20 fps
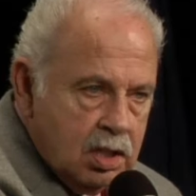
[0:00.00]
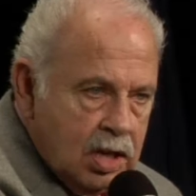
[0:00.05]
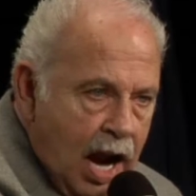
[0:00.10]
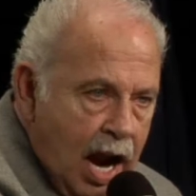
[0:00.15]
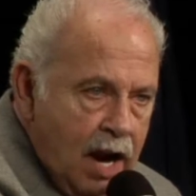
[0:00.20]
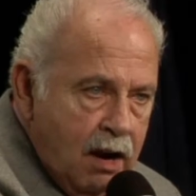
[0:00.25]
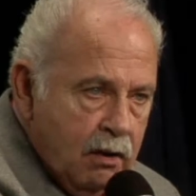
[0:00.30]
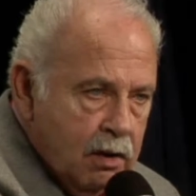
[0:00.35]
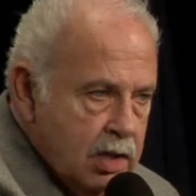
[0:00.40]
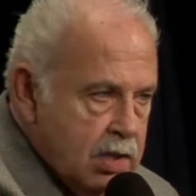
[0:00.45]

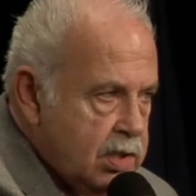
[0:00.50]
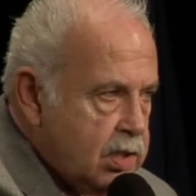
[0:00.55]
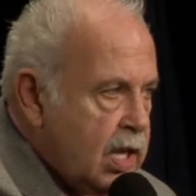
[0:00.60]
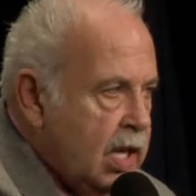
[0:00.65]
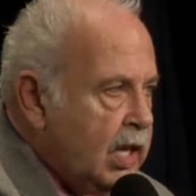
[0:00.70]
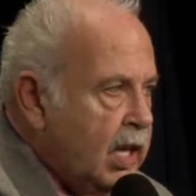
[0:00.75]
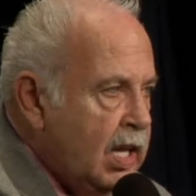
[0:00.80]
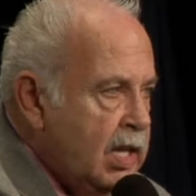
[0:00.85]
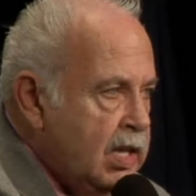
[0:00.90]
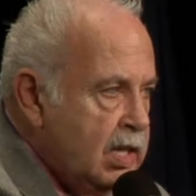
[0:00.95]
tyrants that
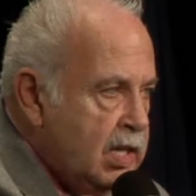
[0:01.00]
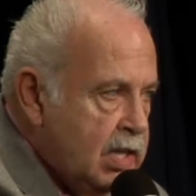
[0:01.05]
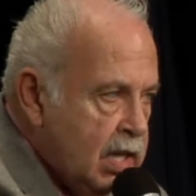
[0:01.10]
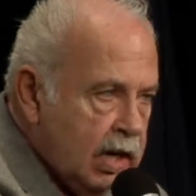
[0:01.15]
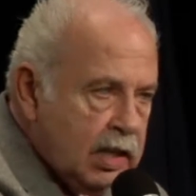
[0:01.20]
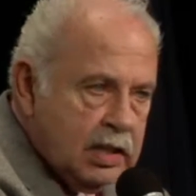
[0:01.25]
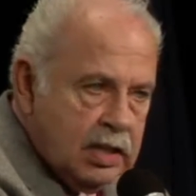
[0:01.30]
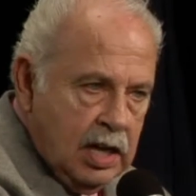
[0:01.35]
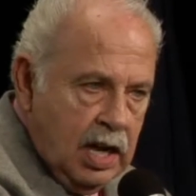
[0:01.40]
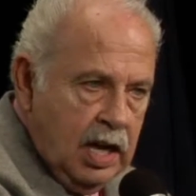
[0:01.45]
can
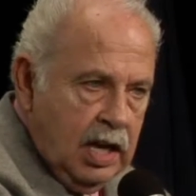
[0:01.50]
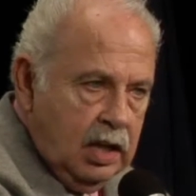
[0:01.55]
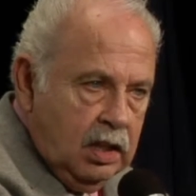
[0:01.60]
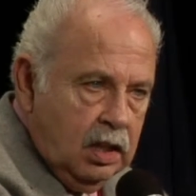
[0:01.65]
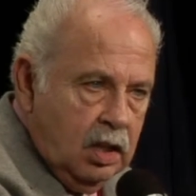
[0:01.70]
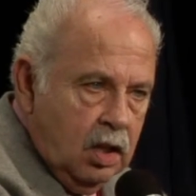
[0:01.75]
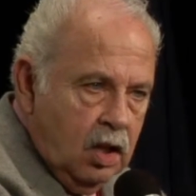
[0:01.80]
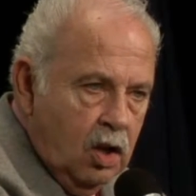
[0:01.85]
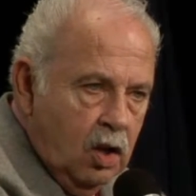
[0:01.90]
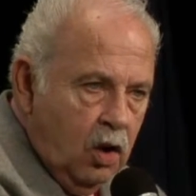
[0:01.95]
dictate
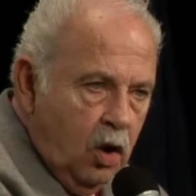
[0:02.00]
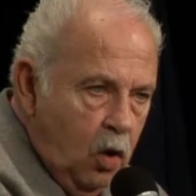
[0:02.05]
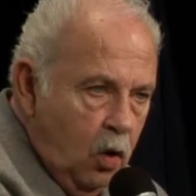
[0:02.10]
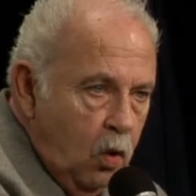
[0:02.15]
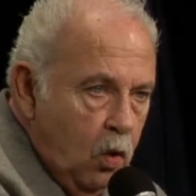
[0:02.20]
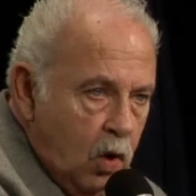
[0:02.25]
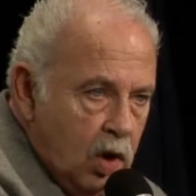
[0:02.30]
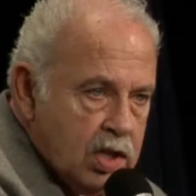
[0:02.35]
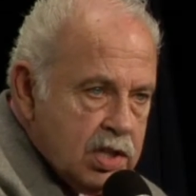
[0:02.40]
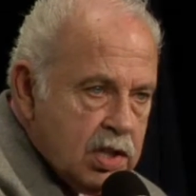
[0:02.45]

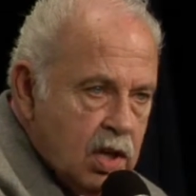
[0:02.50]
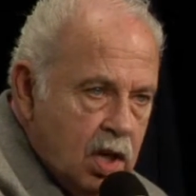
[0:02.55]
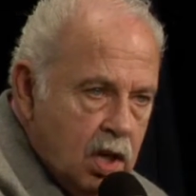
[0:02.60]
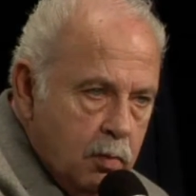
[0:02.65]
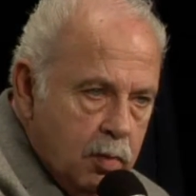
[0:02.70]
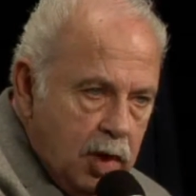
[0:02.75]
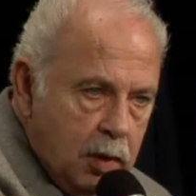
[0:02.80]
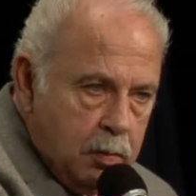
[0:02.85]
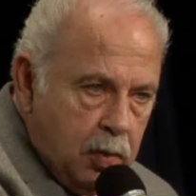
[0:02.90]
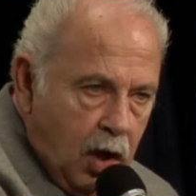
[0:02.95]
who is going to
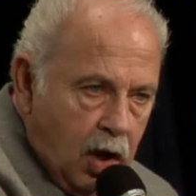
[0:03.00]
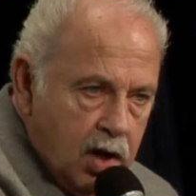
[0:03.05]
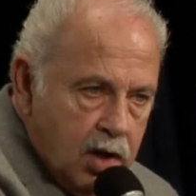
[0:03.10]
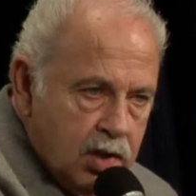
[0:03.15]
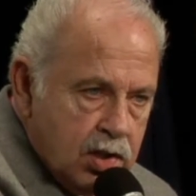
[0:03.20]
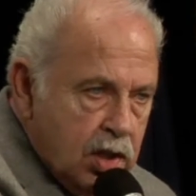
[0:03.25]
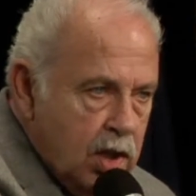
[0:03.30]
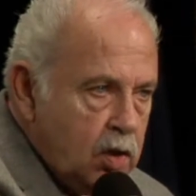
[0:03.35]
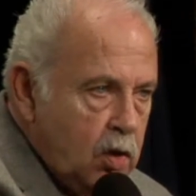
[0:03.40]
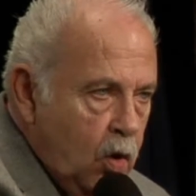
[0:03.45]
be
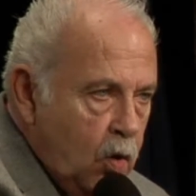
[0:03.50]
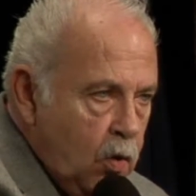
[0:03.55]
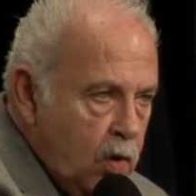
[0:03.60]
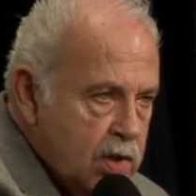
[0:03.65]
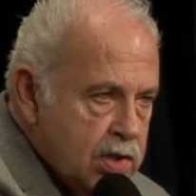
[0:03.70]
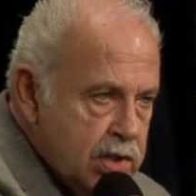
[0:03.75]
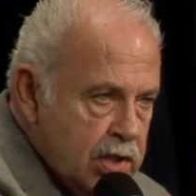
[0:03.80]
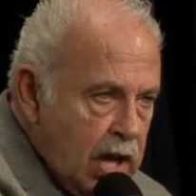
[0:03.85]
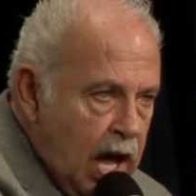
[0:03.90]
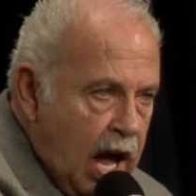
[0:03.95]
punished and who
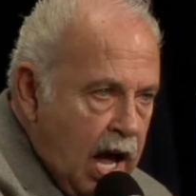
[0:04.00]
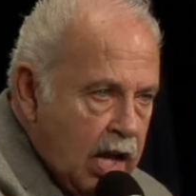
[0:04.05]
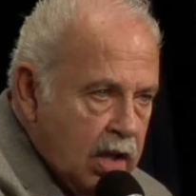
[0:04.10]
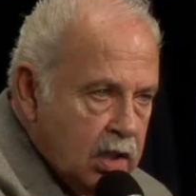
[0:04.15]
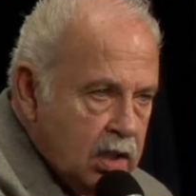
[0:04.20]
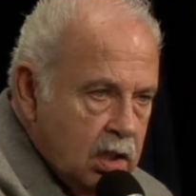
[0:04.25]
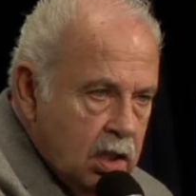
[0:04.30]
is not.